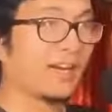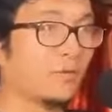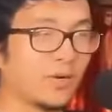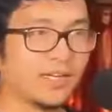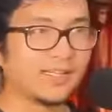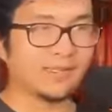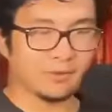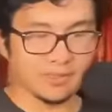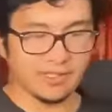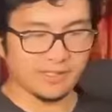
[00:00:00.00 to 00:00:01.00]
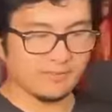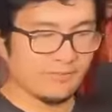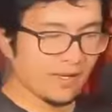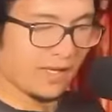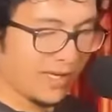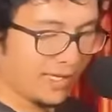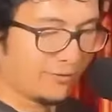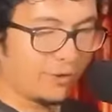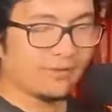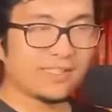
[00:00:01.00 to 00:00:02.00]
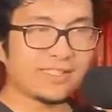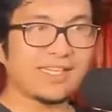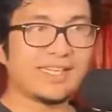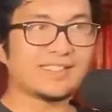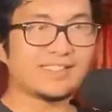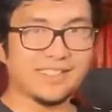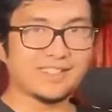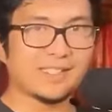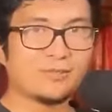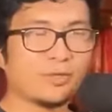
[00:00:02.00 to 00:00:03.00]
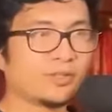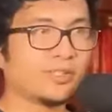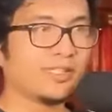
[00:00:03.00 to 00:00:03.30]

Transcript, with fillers: one rainbow rare, Evolving skies is unfortunately